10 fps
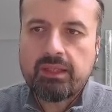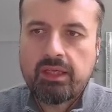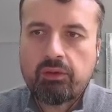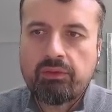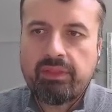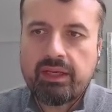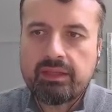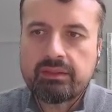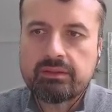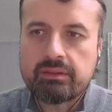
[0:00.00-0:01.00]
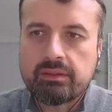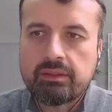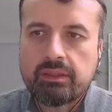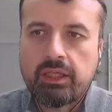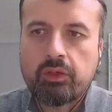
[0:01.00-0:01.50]
Click on that,
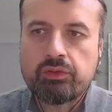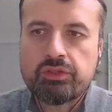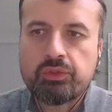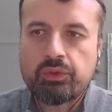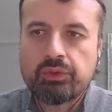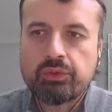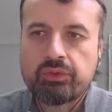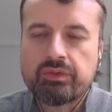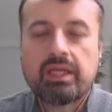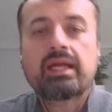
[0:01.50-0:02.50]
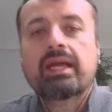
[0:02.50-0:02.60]
click on tutorials,